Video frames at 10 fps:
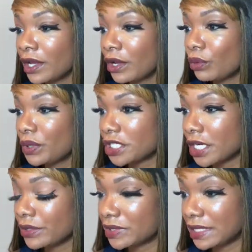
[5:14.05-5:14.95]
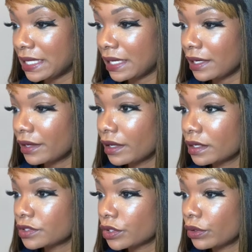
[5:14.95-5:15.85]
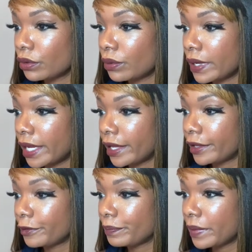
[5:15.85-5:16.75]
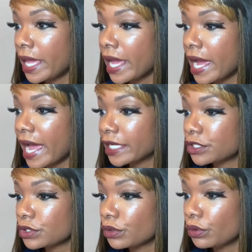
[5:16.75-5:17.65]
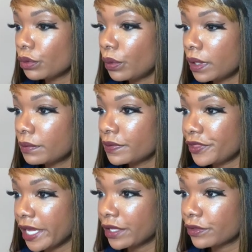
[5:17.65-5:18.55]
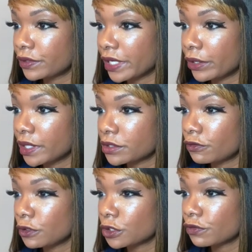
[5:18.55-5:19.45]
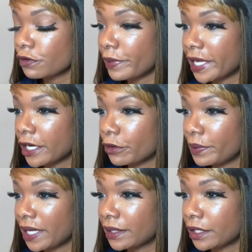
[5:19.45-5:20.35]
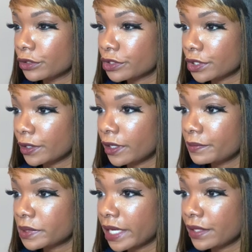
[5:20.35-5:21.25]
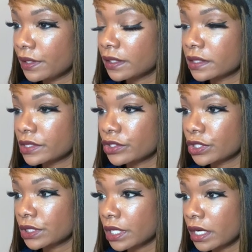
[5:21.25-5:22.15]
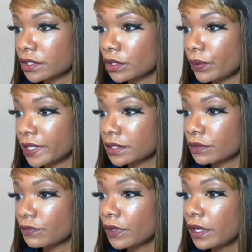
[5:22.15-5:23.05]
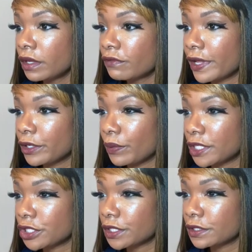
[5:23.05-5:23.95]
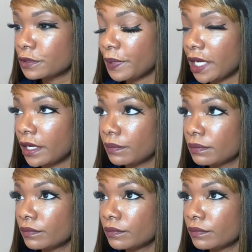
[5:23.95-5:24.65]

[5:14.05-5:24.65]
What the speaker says: we shall see. So I do think that there is a future for buy now, pay later startups. I think this is just a consequence of valuations being